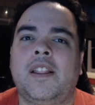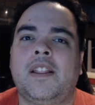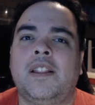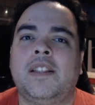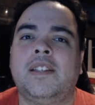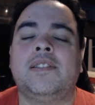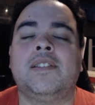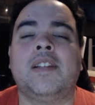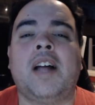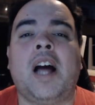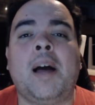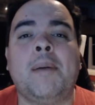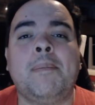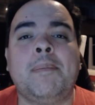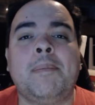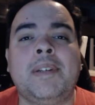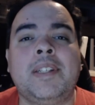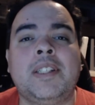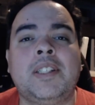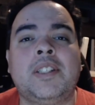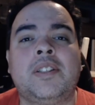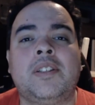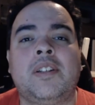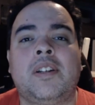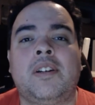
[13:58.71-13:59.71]
The
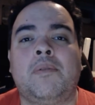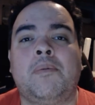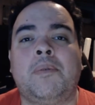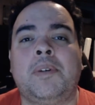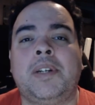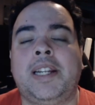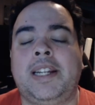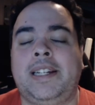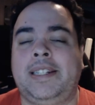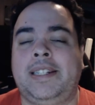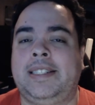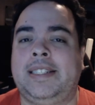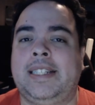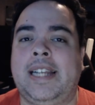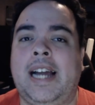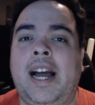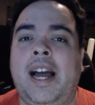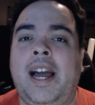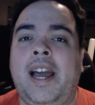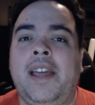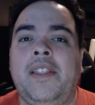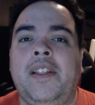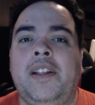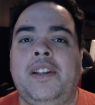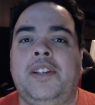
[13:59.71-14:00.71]
zombies, when they
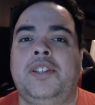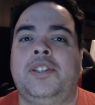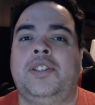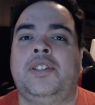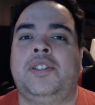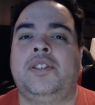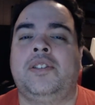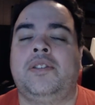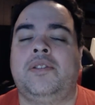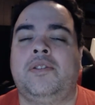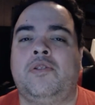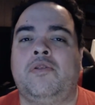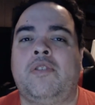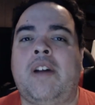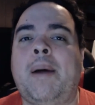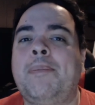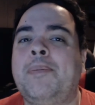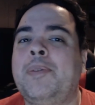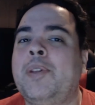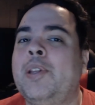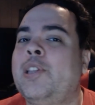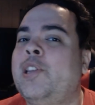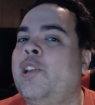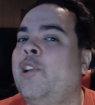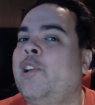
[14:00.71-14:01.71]
die, they just
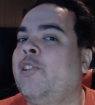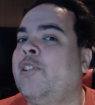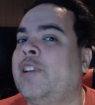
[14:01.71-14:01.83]
drop to